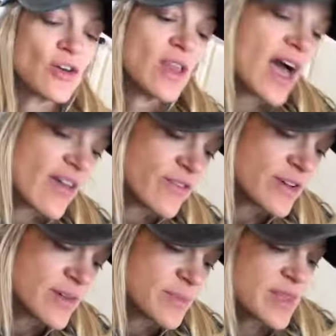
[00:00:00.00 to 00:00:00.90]
live.
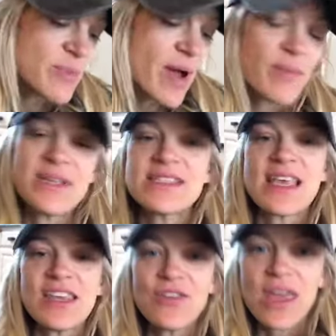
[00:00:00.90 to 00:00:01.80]
But the problem is,
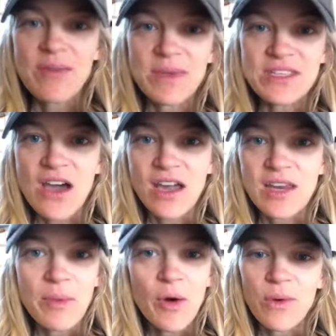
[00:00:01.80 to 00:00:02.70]
then you get me talking
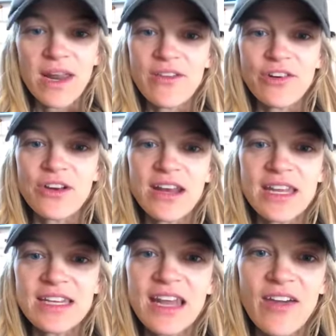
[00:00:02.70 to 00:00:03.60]
about whatever, and I
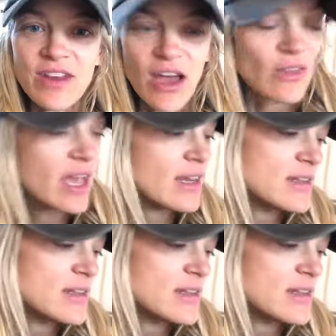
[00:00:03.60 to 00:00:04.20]
didn't have an outline.